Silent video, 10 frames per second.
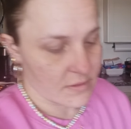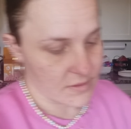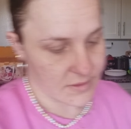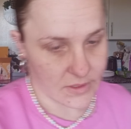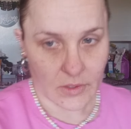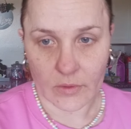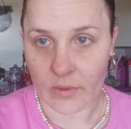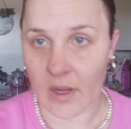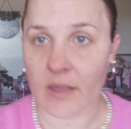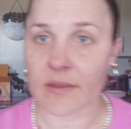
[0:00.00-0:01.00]
So
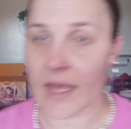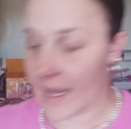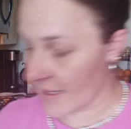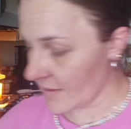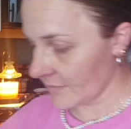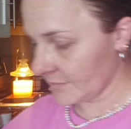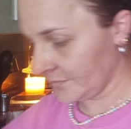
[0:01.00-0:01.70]
got that.